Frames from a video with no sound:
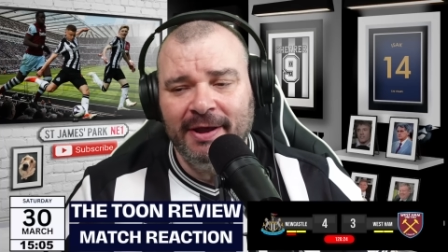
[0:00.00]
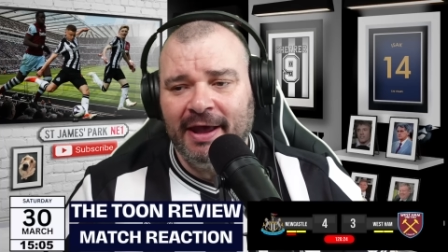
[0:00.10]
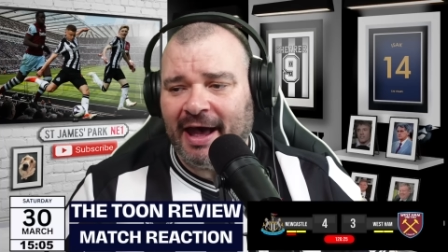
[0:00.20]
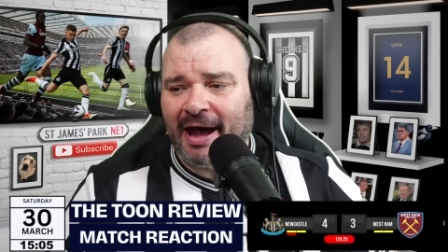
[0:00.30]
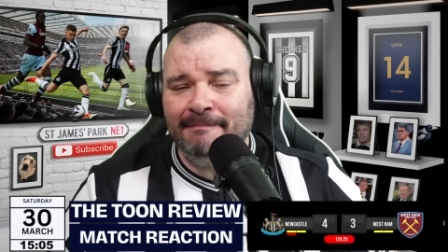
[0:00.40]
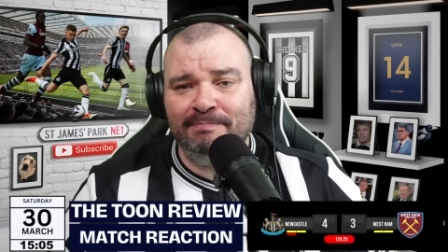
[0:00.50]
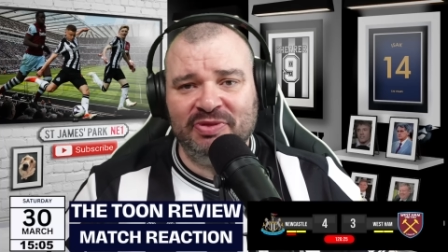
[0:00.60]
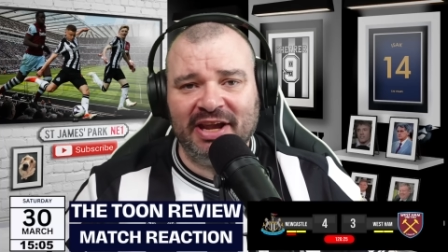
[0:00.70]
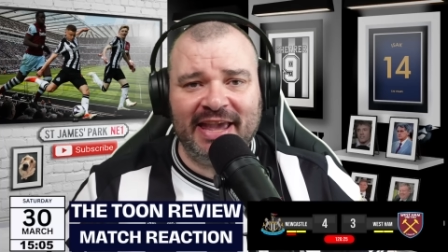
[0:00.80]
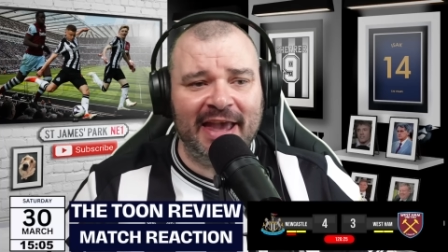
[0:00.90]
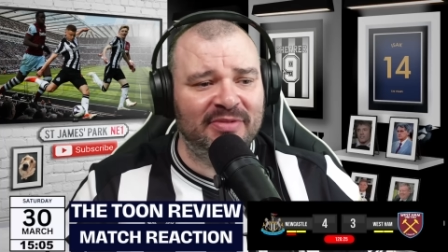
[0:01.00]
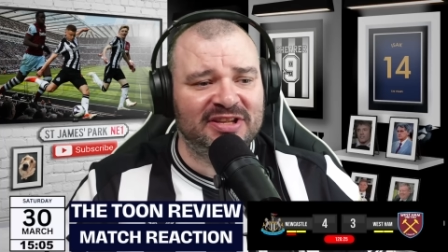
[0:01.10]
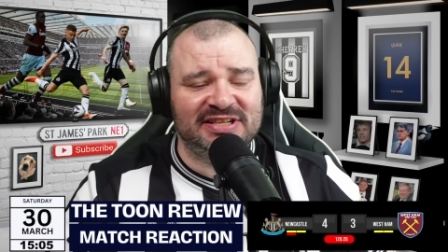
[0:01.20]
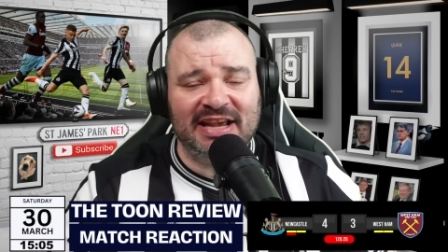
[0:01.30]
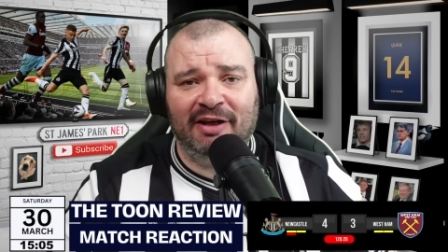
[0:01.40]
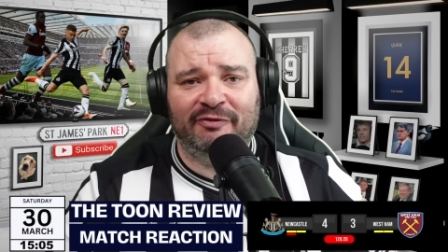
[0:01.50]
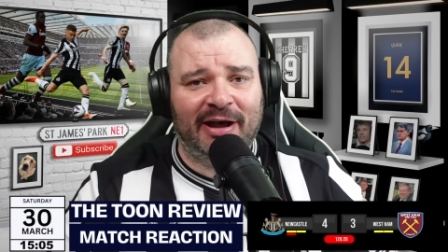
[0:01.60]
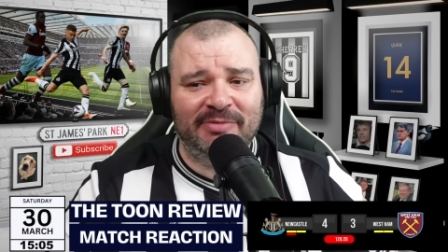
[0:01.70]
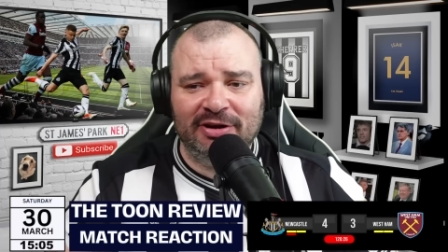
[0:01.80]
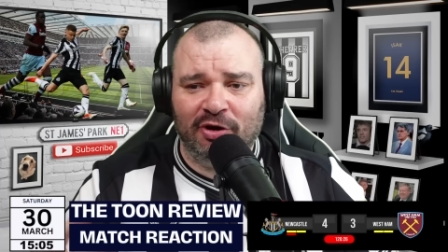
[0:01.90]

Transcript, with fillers: The game itself, I mean, look,